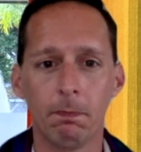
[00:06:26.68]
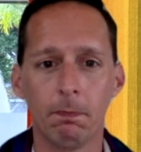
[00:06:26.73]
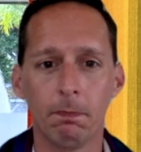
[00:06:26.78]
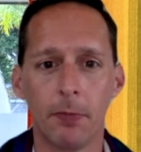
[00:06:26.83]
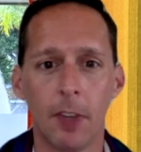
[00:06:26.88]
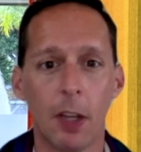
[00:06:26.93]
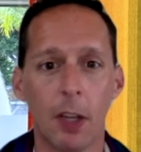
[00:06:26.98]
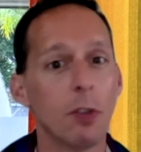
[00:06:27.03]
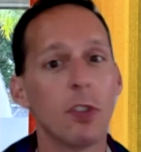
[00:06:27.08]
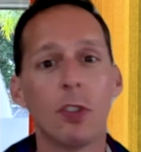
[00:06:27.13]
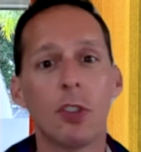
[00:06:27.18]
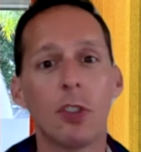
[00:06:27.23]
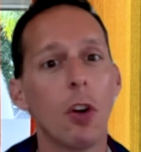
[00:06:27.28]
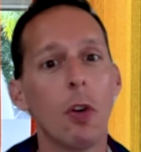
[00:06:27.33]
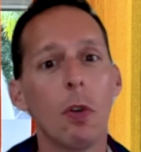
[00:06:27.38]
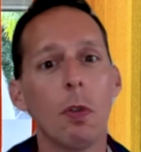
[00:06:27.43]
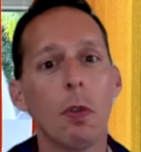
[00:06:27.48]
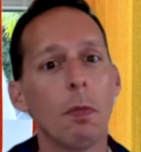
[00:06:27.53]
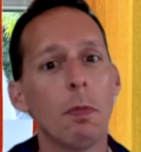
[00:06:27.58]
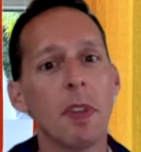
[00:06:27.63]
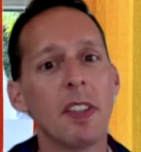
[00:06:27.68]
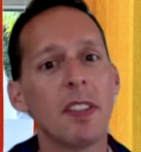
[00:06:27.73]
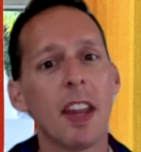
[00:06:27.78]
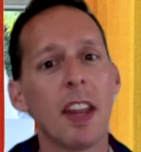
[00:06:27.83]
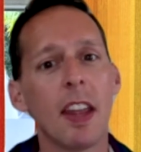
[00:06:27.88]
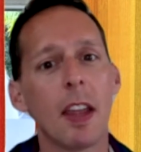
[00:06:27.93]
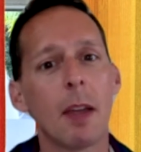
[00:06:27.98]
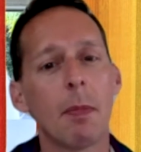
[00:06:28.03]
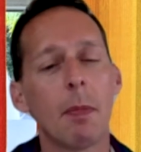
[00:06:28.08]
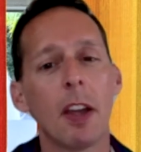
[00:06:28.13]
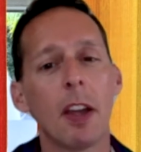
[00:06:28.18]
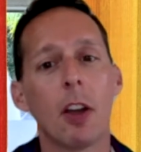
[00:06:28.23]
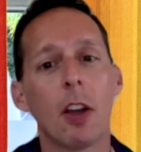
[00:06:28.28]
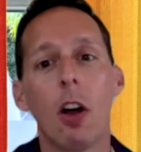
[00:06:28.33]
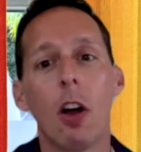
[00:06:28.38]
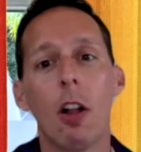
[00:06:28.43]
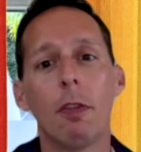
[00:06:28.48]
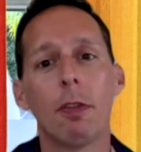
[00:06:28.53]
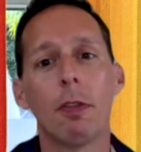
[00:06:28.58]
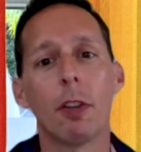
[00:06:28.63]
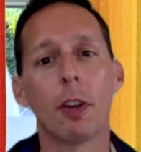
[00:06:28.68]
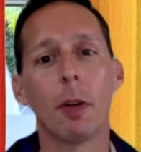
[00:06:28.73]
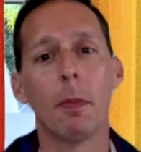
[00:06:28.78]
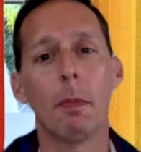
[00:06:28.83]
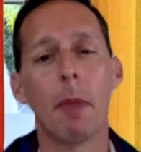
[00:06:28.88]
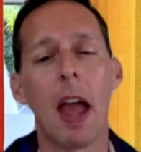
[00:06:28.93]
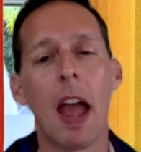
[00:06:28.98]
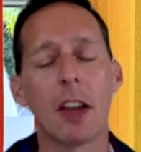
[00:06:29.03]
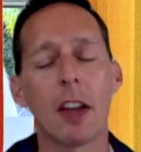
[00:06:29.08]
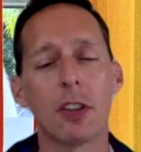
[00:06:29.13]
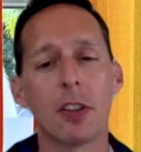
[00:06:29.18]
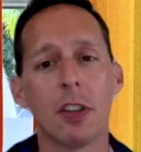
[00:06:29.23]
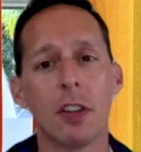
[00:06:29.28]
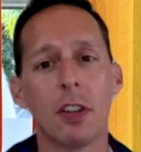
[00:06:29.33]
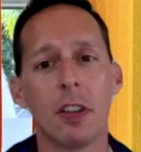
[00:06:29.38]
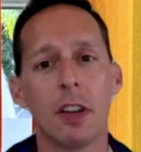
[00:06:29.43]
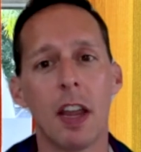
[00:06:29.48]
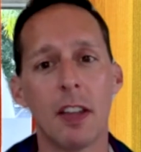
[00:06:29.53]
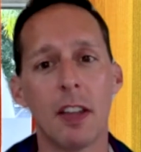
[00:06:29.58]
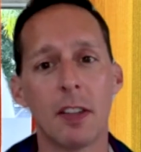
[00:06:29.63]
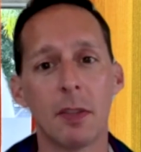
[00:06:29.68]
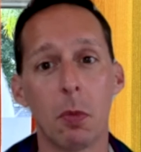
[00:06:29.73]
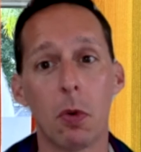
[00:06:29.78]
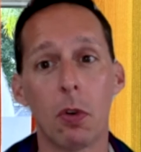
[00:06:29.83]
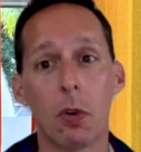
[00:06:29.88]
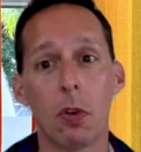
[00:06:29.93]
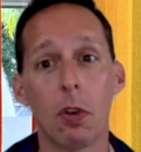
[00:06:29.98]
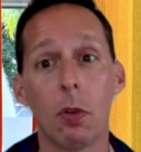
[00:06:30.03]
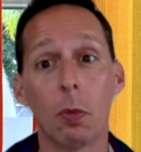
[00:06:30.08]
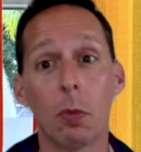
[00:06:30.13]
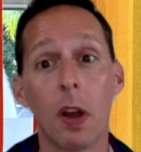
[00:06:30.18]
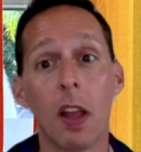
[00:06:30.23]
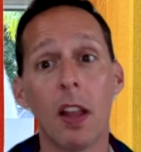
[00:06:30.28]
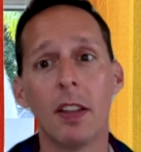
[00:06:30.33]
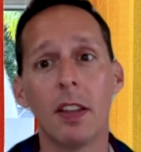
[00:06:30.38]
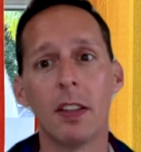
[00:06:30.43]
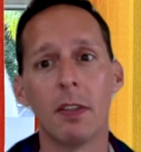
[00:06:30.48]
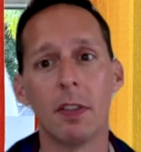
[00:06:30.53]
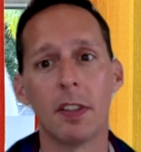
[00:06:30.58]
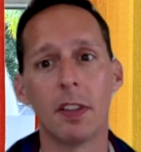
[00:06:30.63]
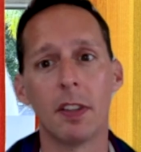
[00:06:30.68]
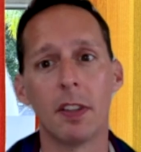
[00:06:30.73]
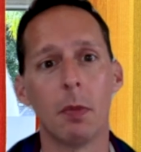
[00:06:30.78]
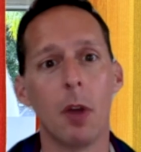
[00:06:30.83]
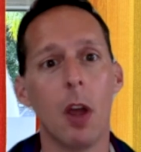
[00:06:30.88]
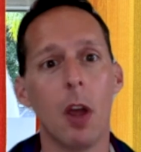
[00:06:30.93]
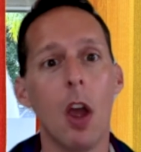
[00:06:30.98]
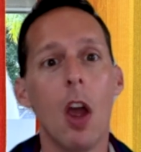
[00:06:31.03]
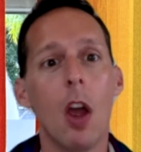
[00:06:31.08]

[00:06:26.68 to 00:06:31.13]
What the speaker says: Now, don't mistake my call for compassion as moral relativism.